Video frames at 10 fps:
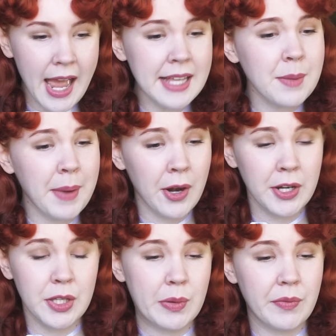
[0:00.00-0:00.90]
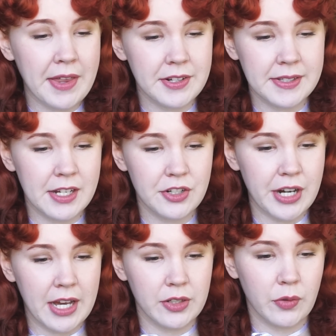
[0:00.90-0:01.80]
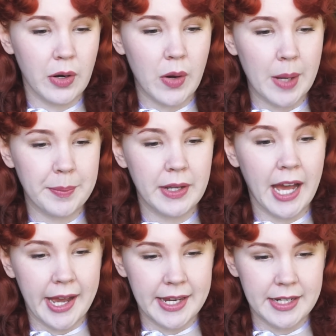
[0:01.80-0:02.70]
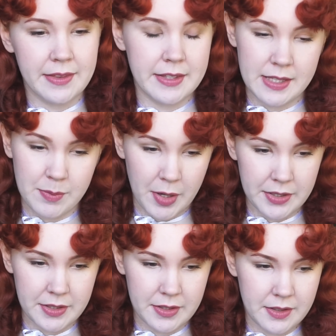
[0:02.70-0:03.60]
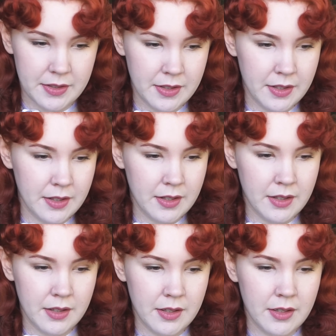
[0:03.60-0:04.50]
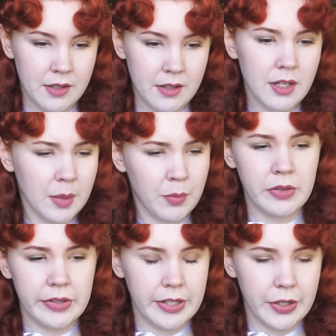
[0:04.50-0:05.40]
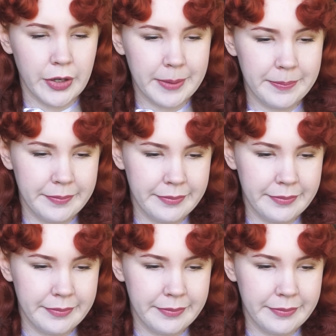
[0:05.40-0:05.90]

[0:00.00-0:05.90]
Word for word: As a parent, you would rather see your child grow up kind than smart. Completely agree.